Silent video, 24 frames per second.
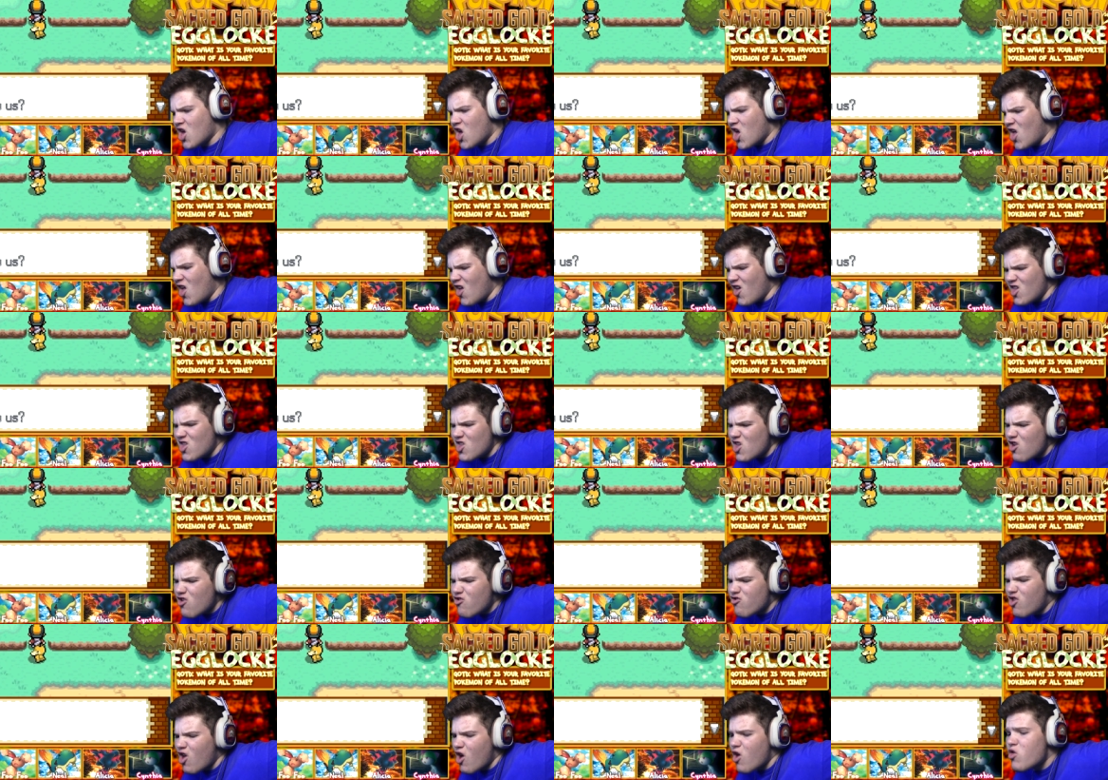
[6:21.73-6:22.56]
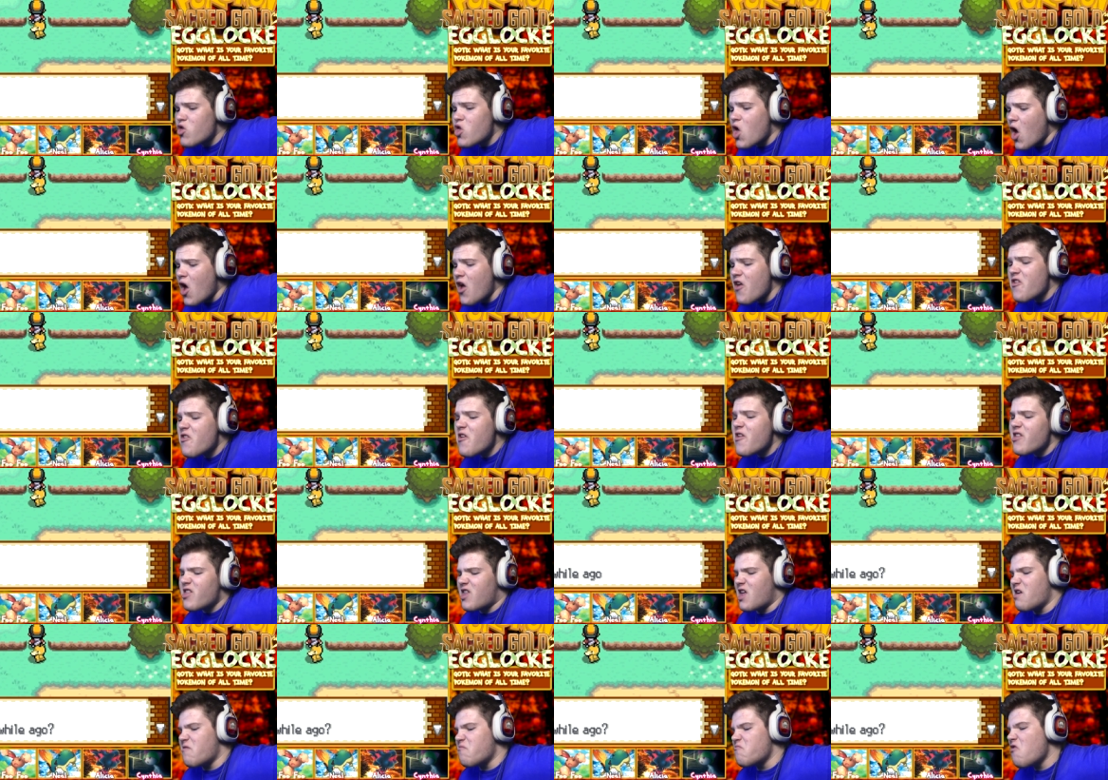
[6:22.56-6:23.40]
Hey, you don't know it's a
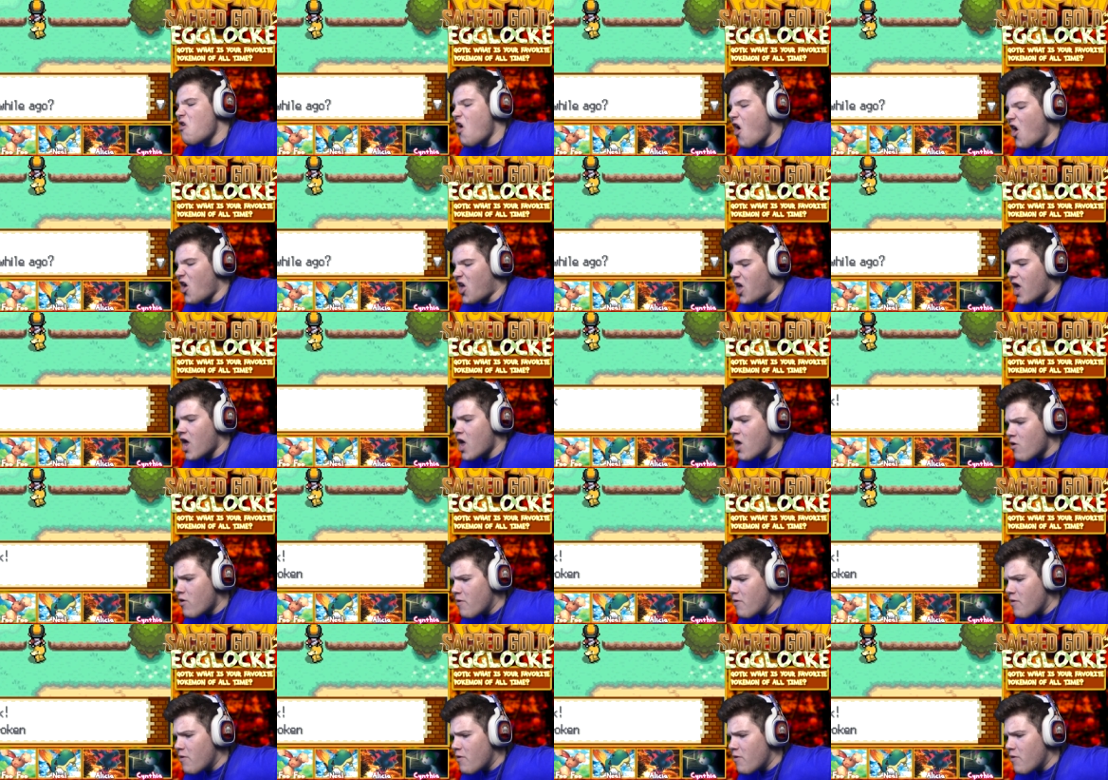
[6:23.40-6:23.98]
team rocket.